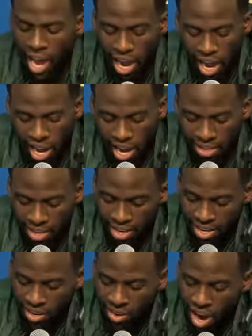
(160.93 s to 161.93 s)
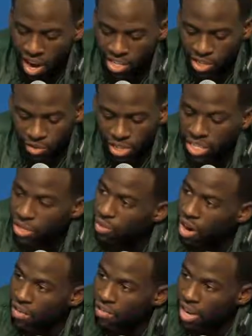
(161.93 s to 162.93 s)
Uh, I think you know our switches
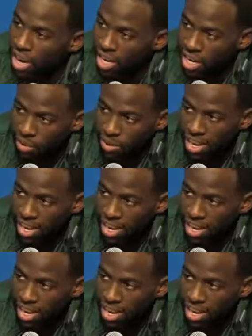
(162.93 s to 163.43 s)
weren't very good.